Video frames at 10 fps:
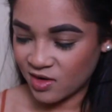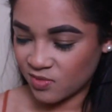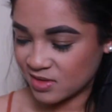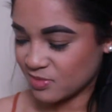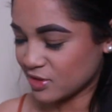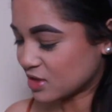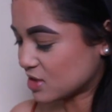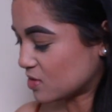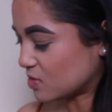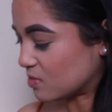I don't want to put
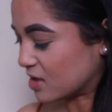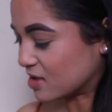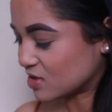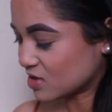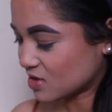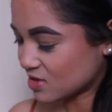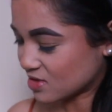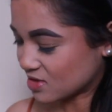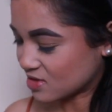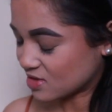too much,
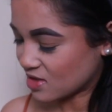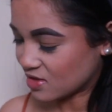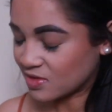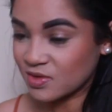so.